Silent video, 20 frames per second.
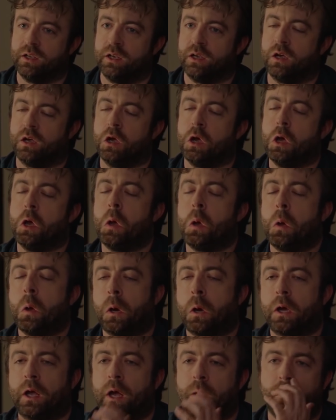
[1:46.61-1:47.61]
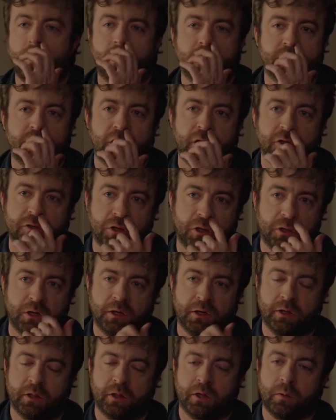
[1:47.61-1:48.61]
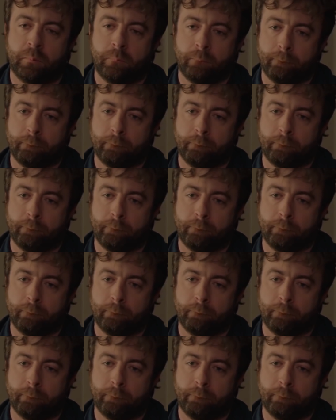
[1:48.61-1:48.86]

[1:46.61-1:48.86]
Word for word: the Derek in the title is Derek Waters,